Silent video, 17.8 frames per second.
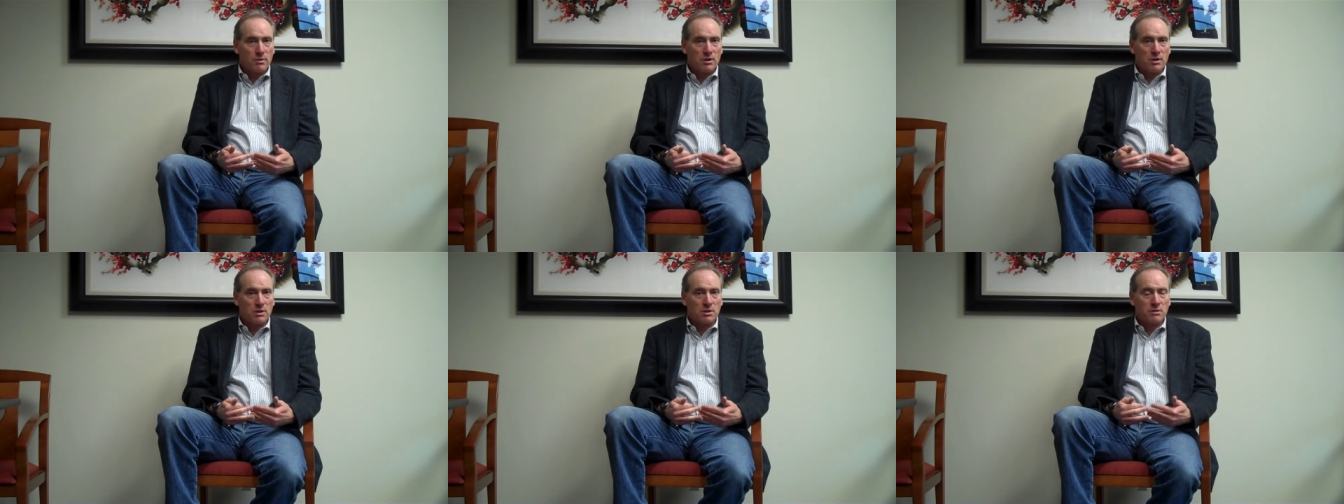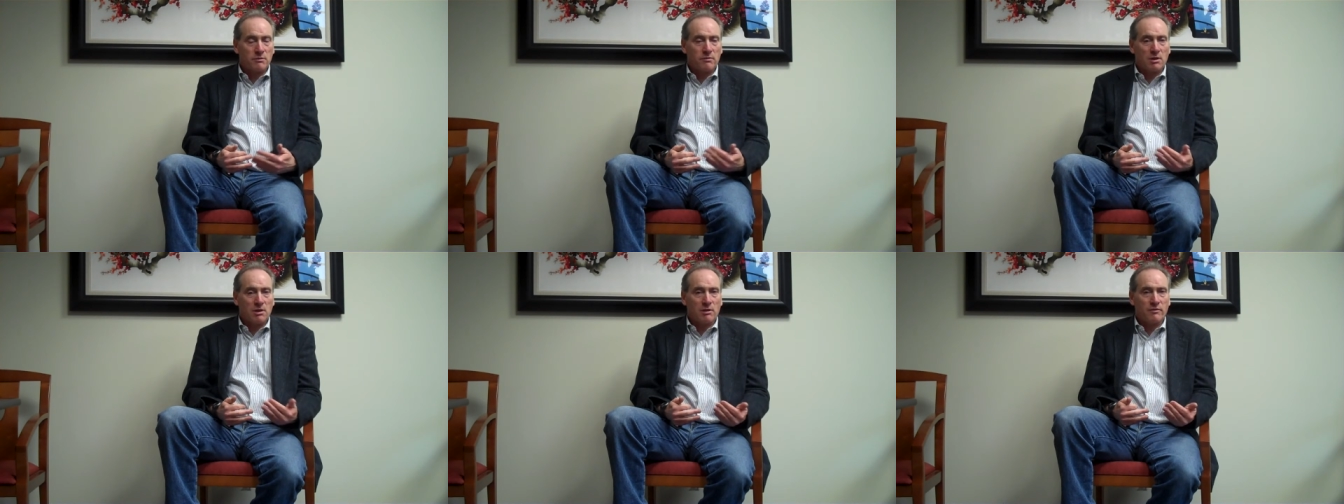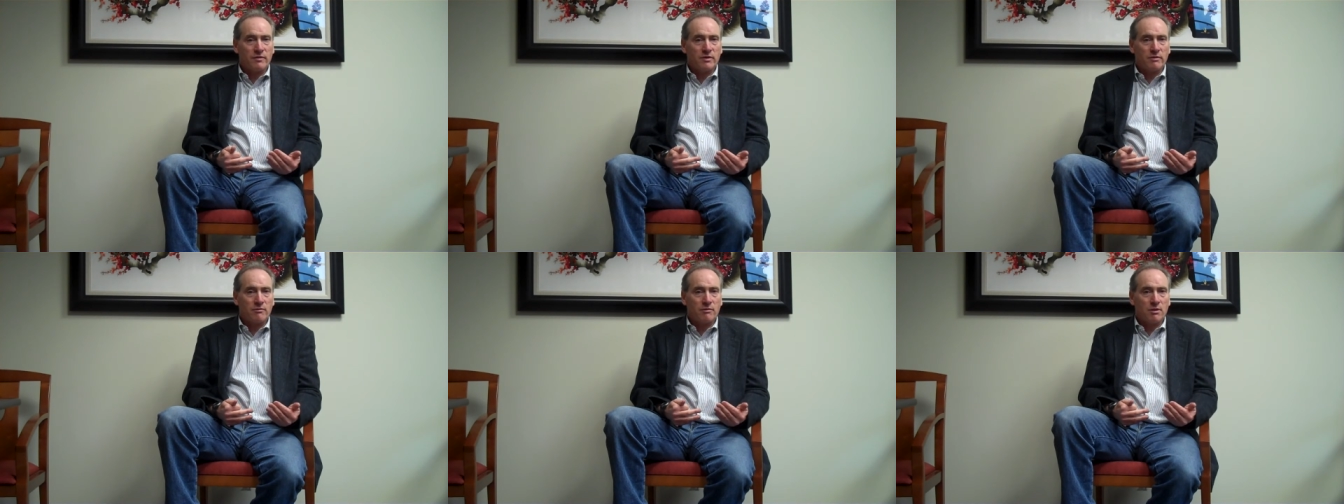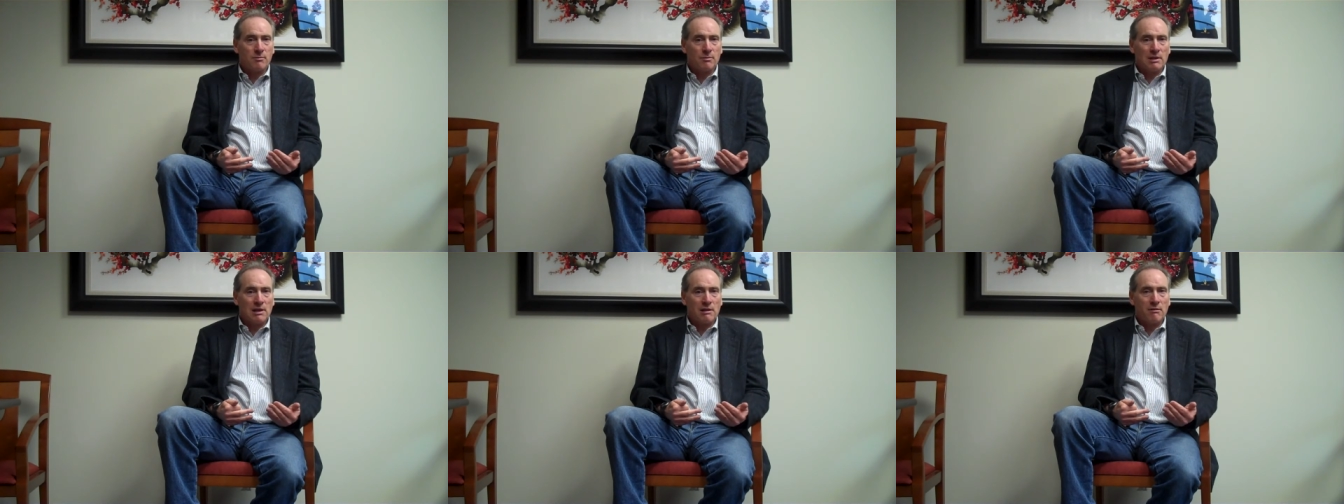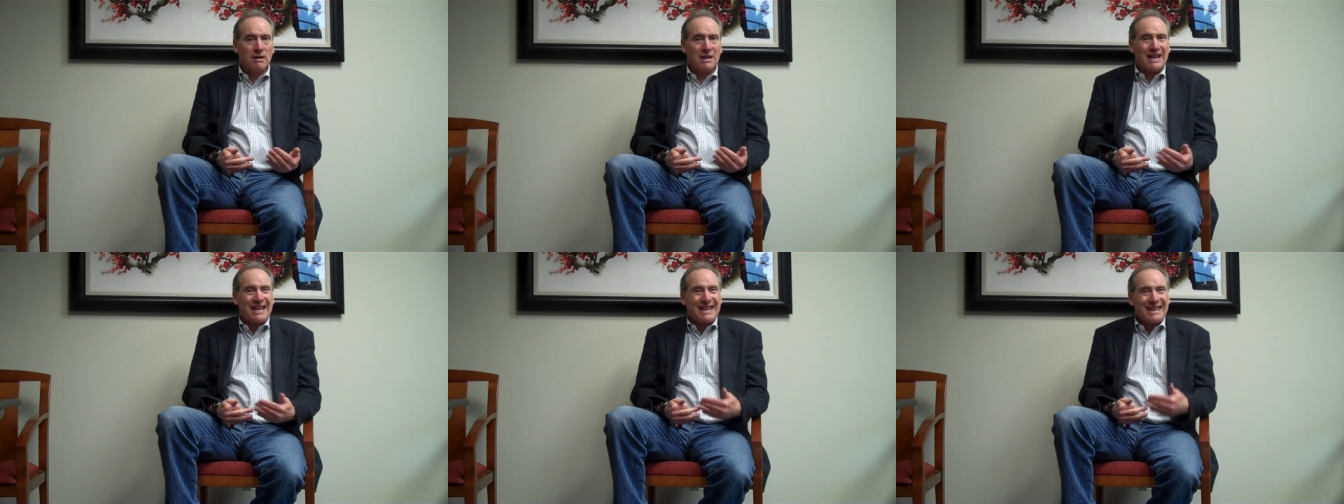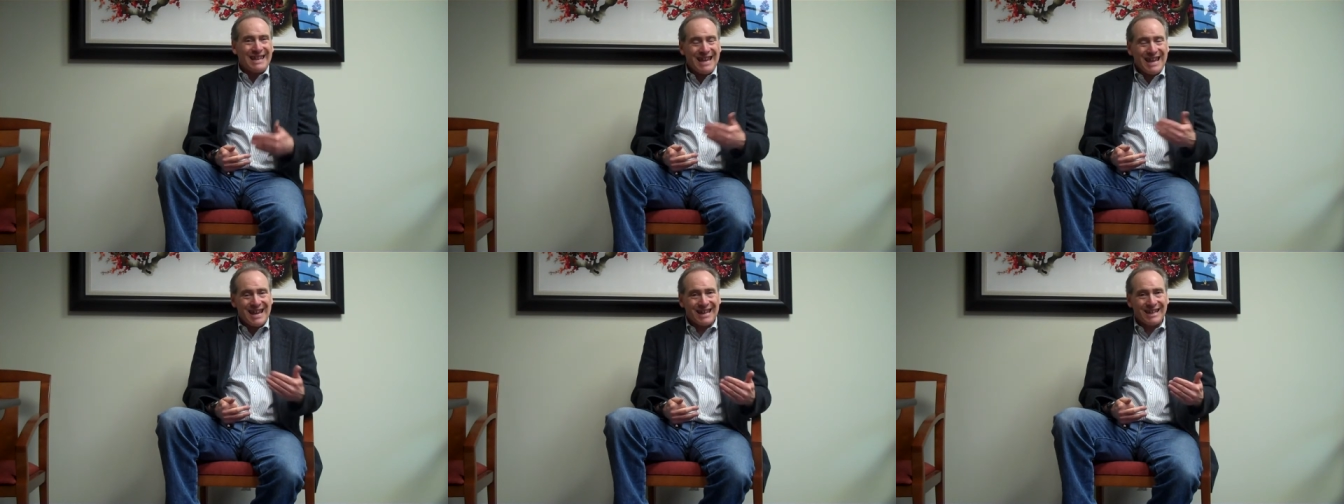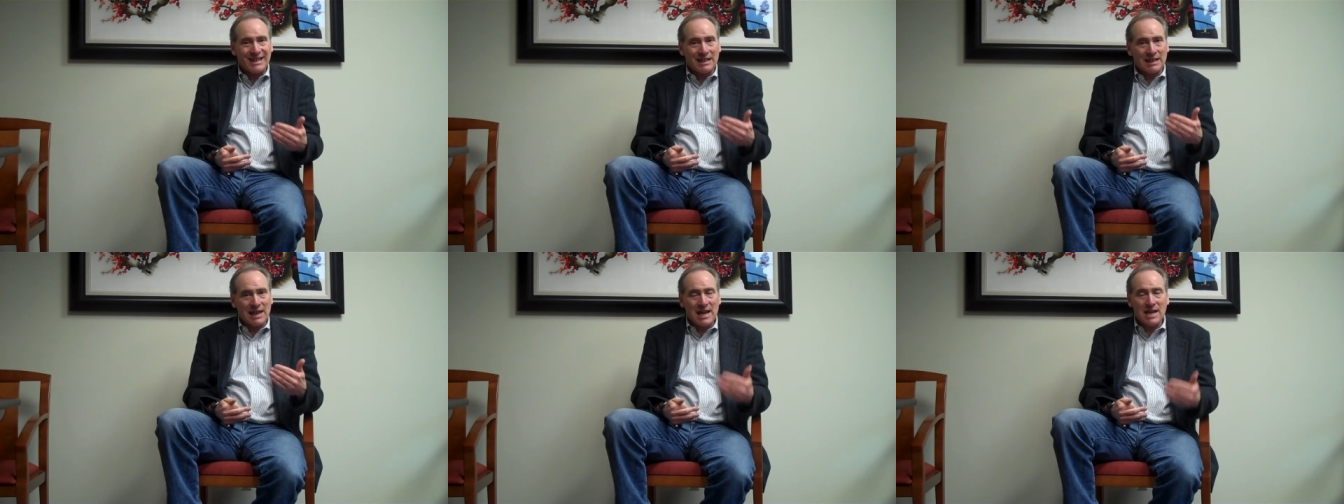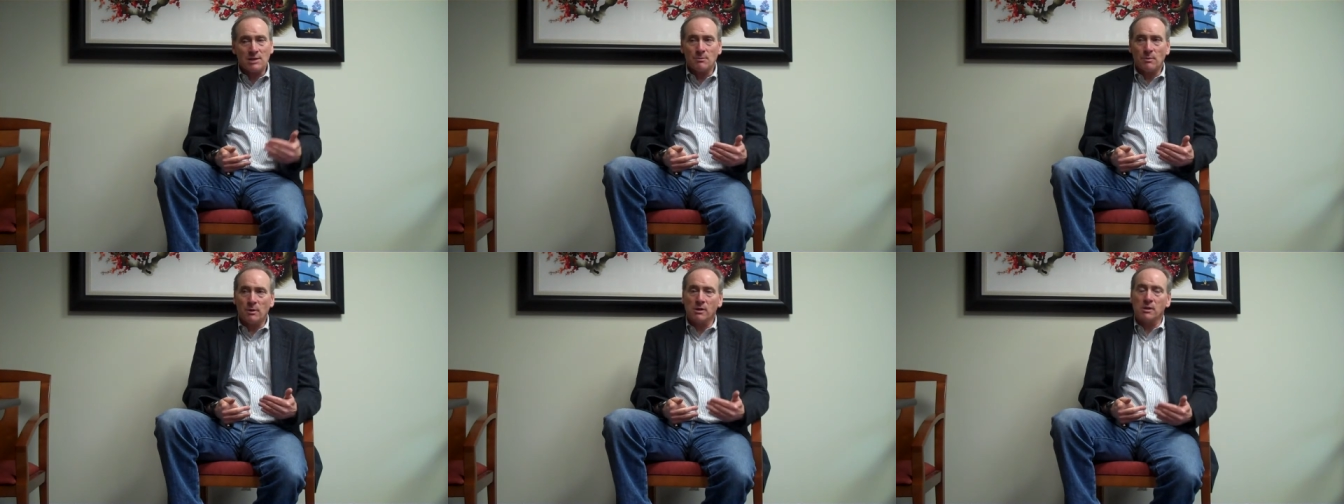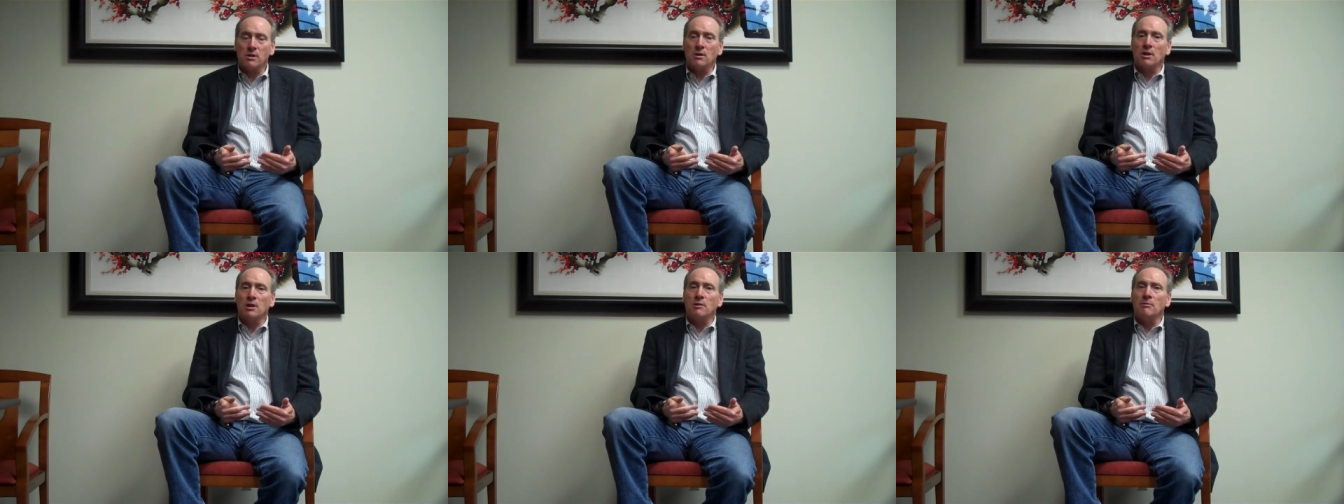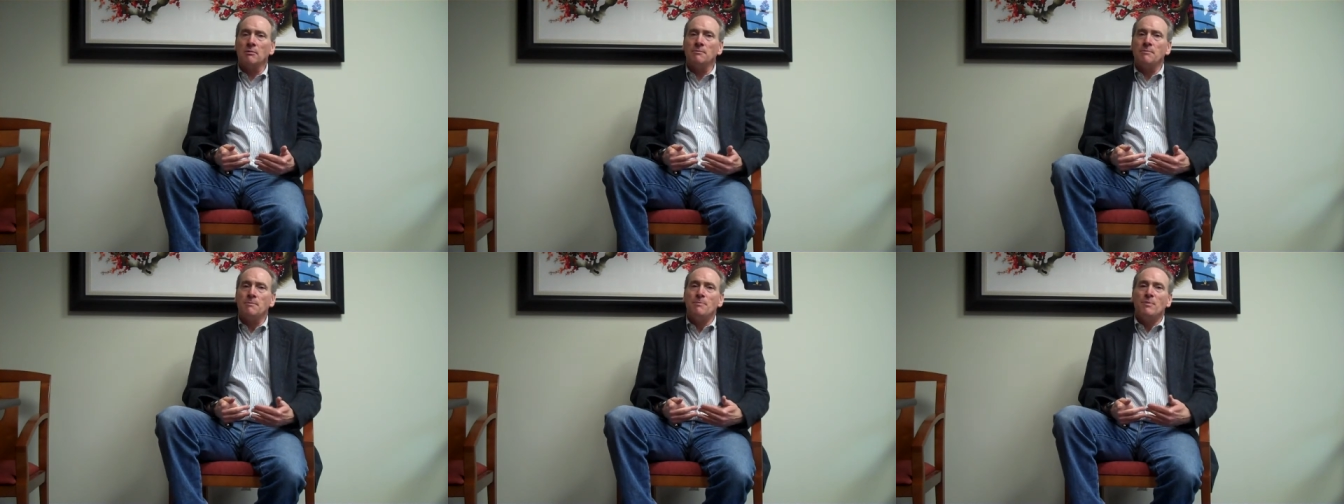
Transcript: because of yellow fever and malaria. And then, the last part of the argument,